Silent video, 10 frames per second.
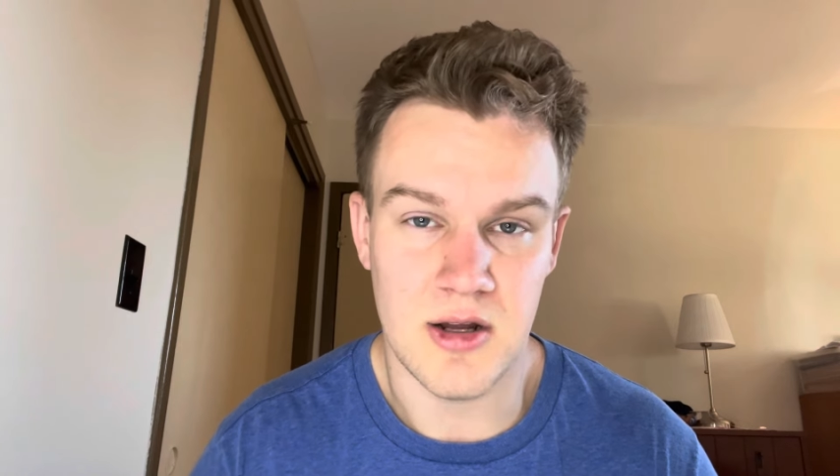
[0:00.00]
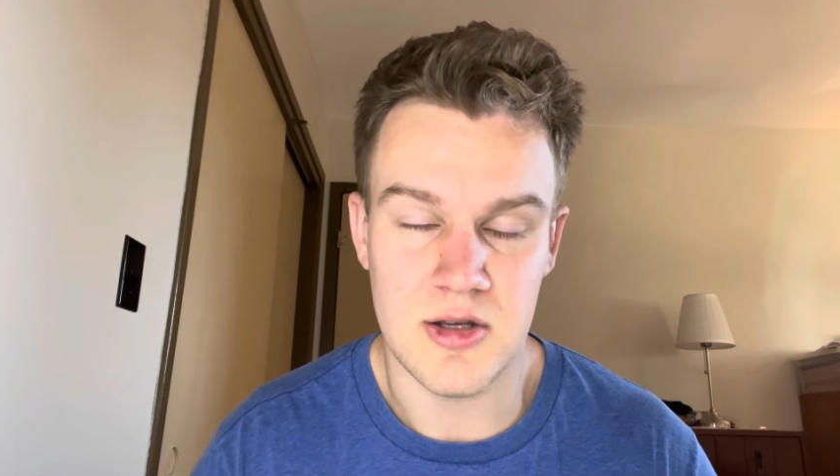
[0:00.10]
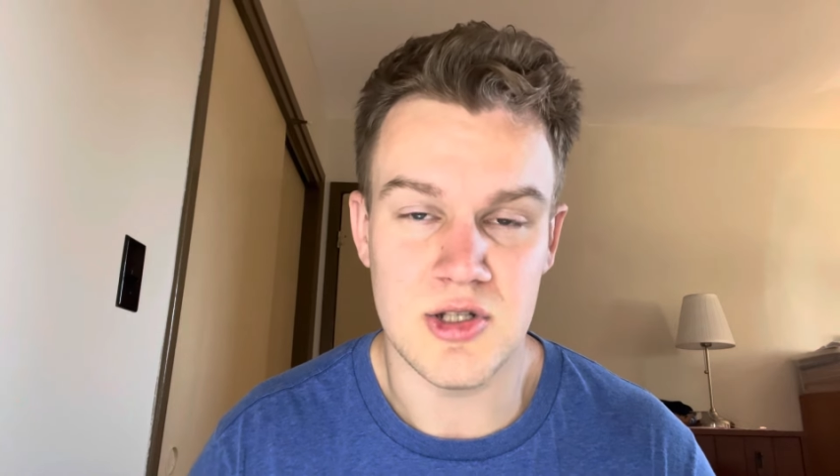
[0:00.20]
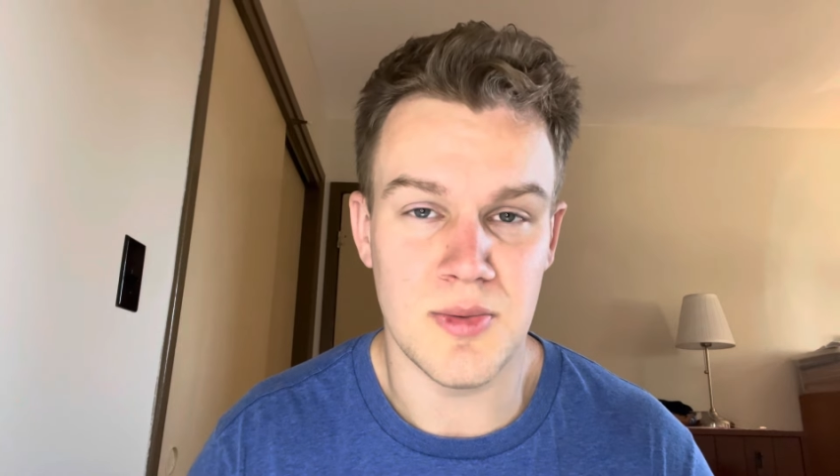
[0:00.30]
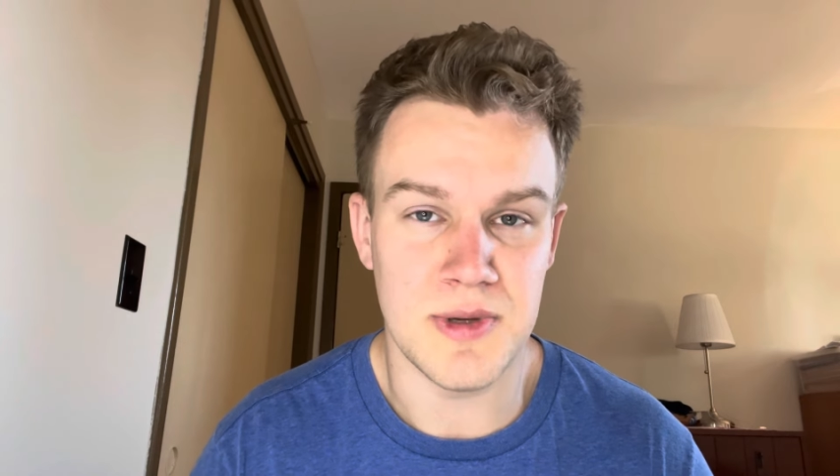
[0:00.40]
and
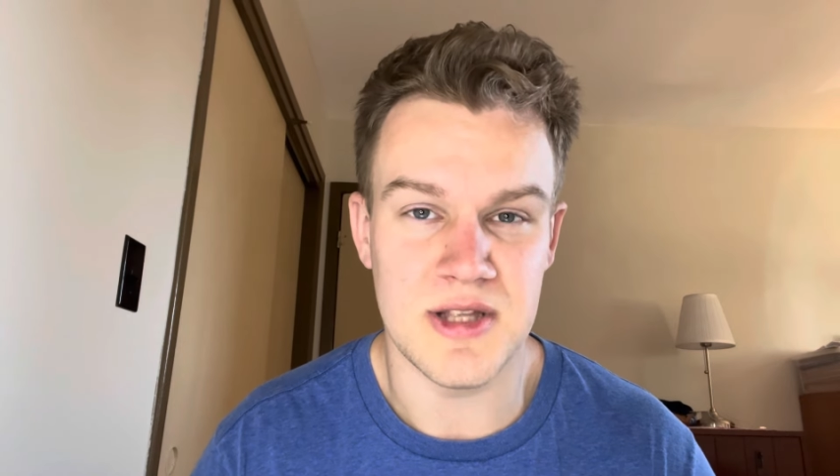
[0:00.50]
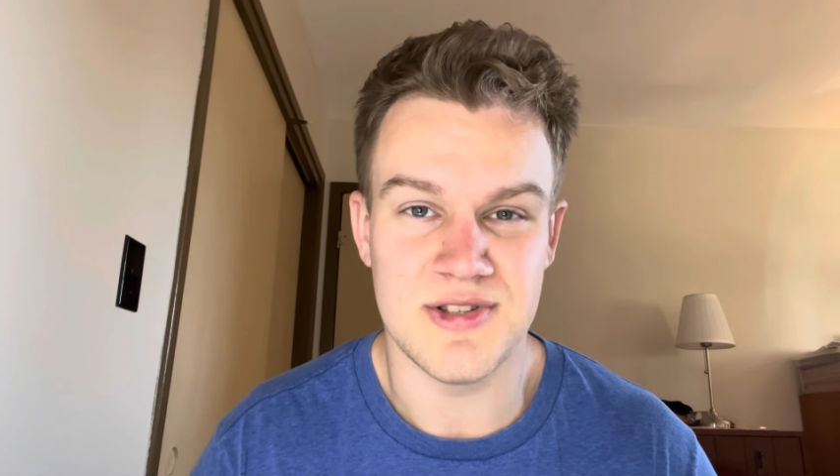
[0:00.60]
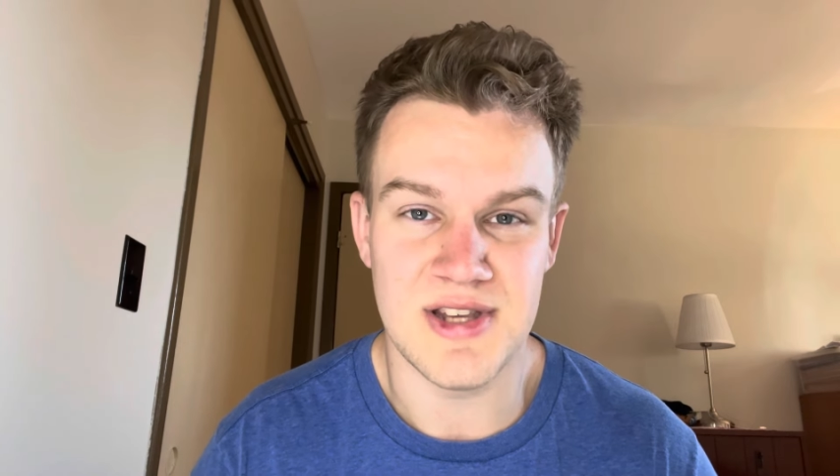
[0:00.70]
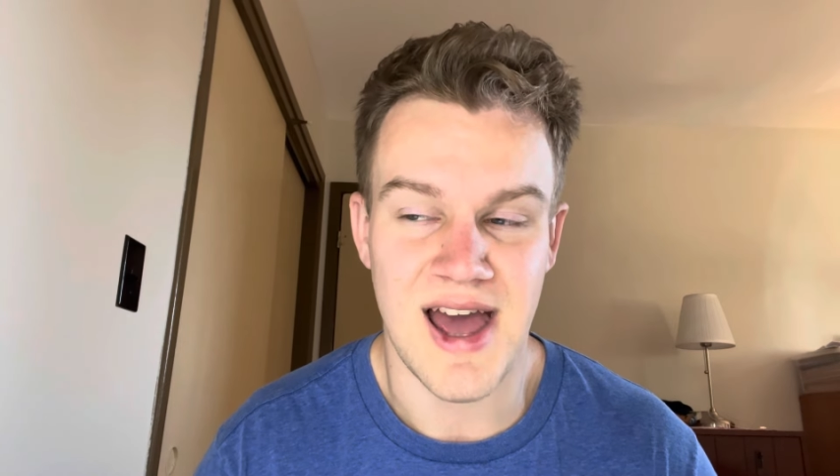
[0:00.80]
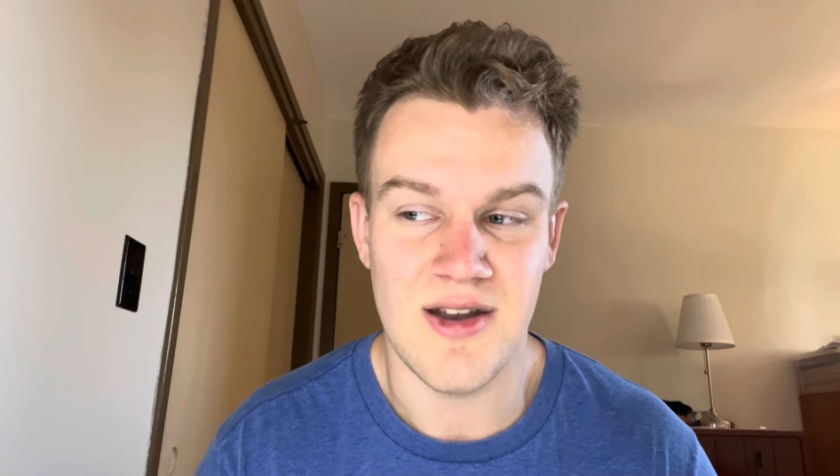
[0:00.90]
I'll also be
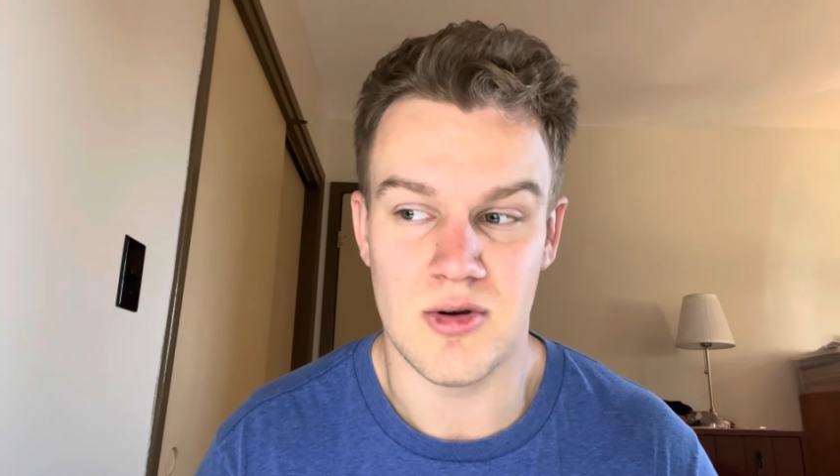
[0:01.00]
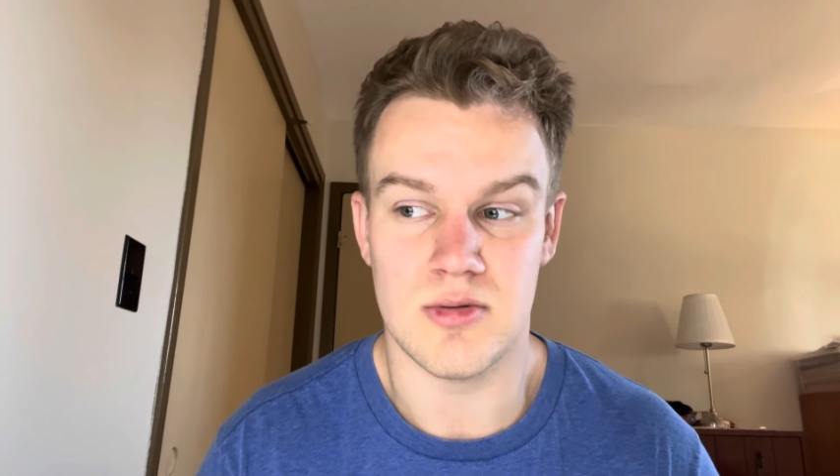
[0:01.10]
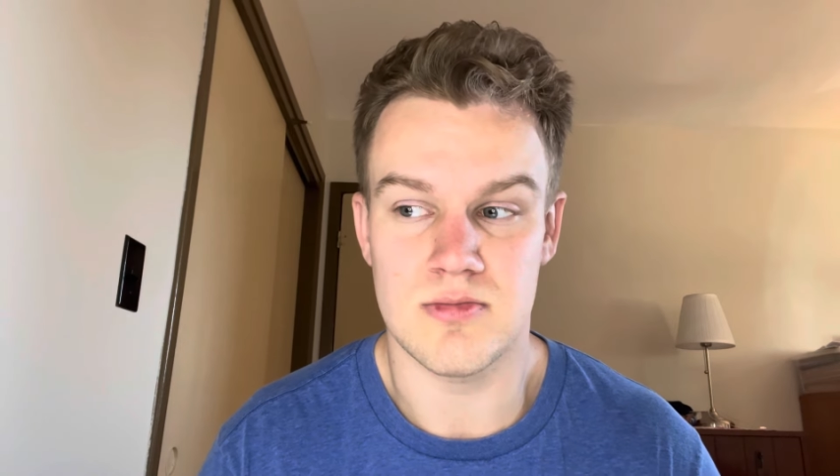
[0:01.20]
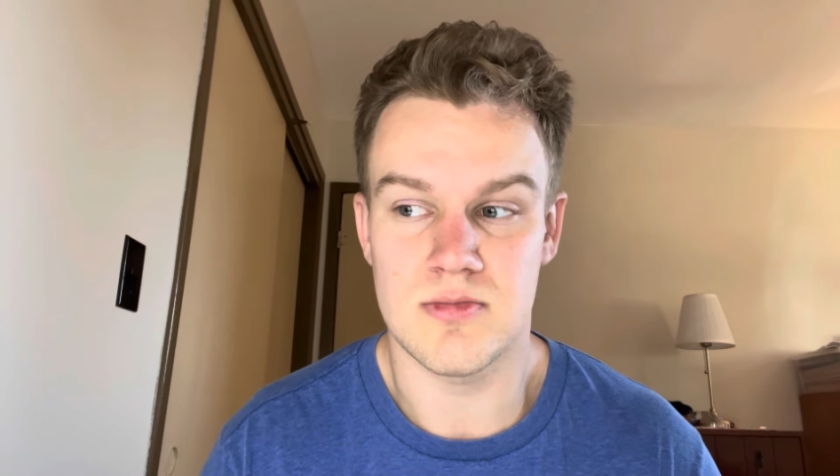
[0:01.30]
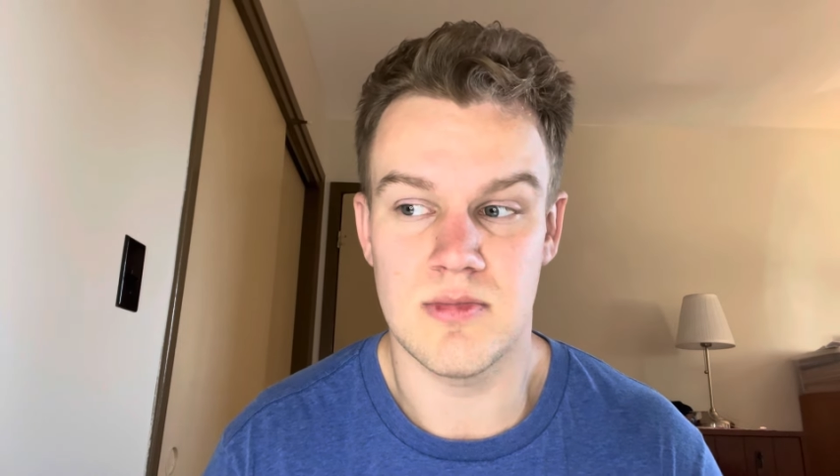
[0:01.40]
in
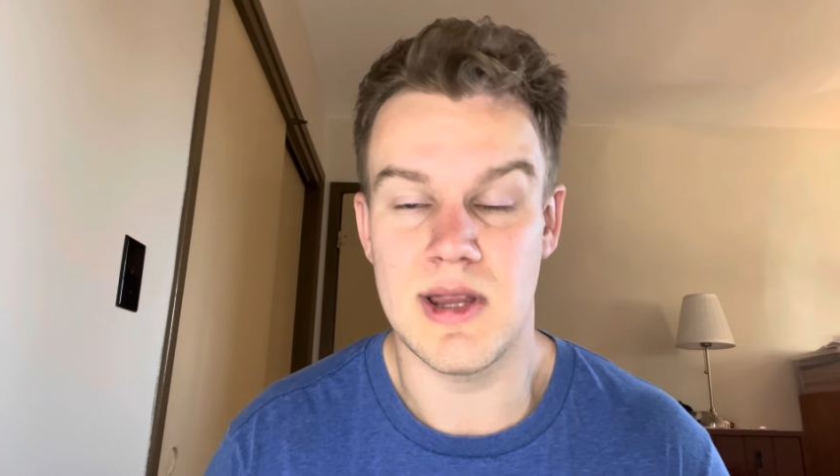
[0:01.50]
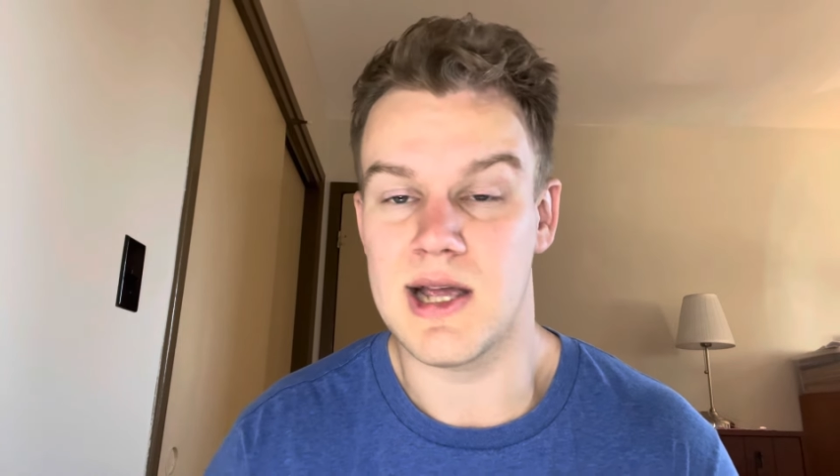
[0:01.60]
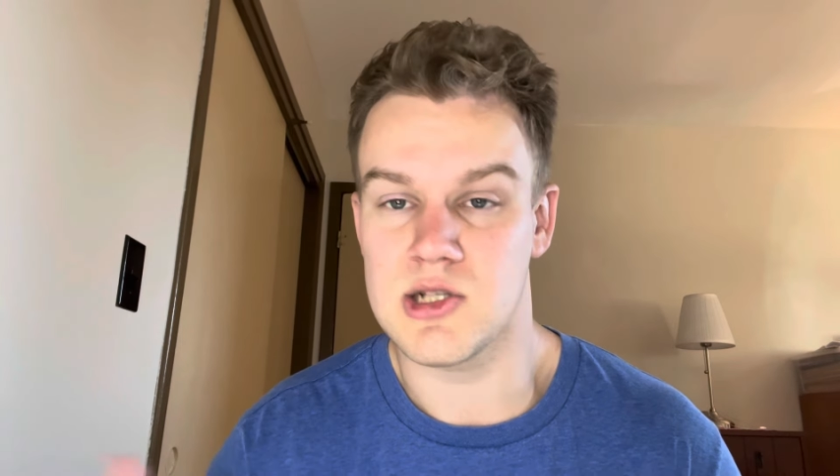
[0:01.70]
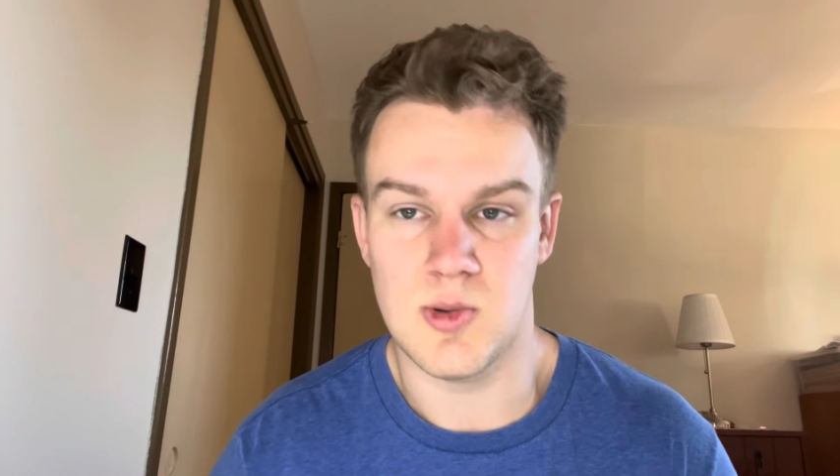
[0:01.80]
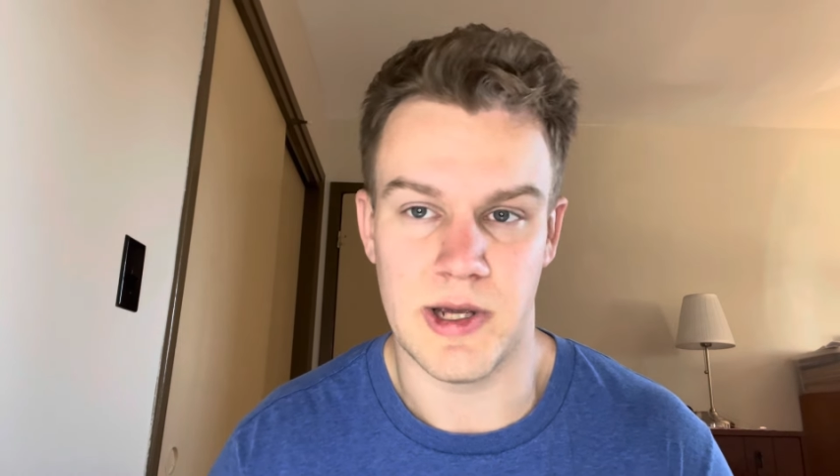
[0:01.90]
Seattle
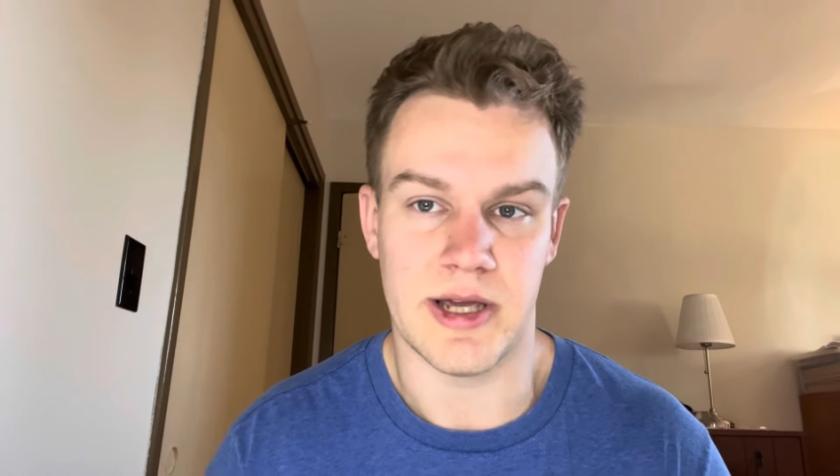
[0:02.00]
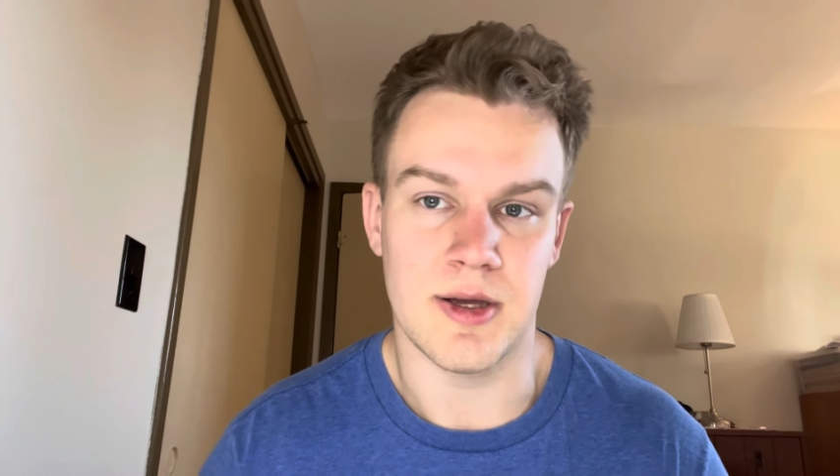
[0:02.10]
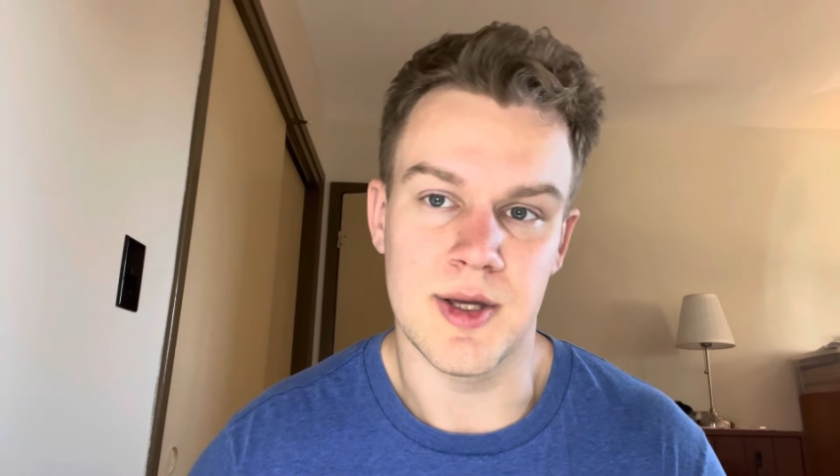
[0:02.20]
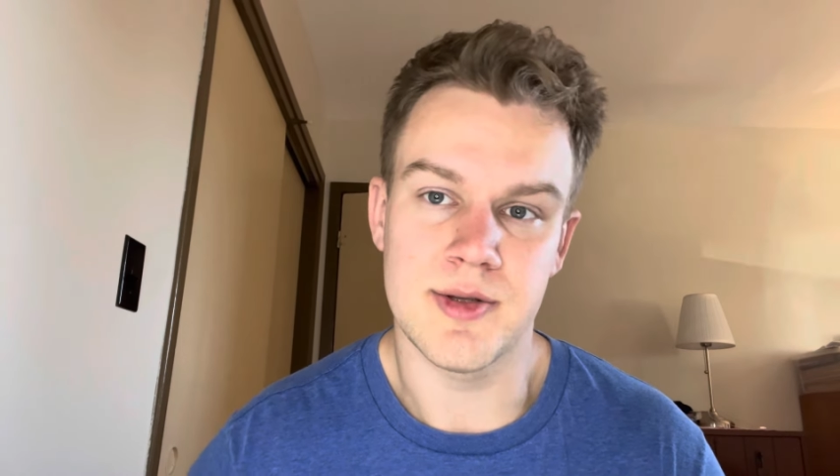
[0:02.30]
next week.